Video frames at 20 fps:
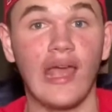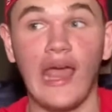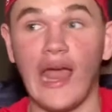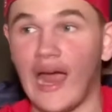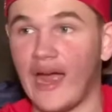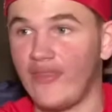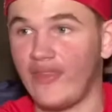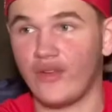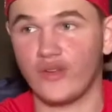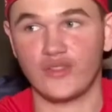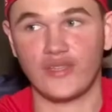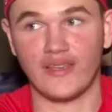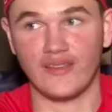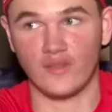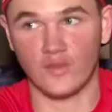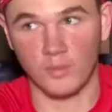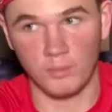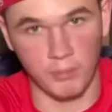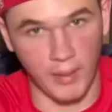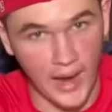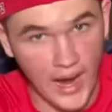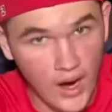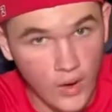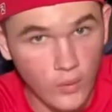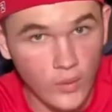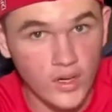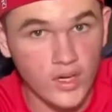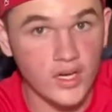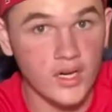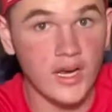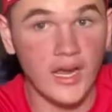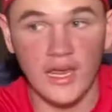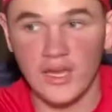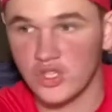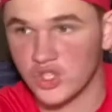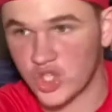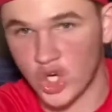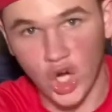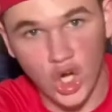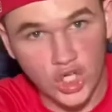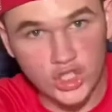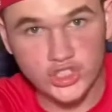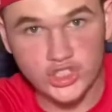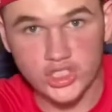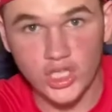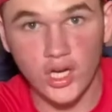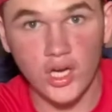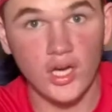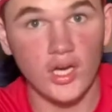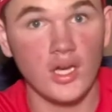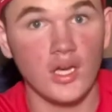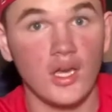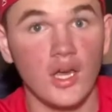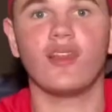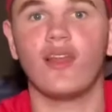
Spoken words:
And that was against Bauer, Kershaw.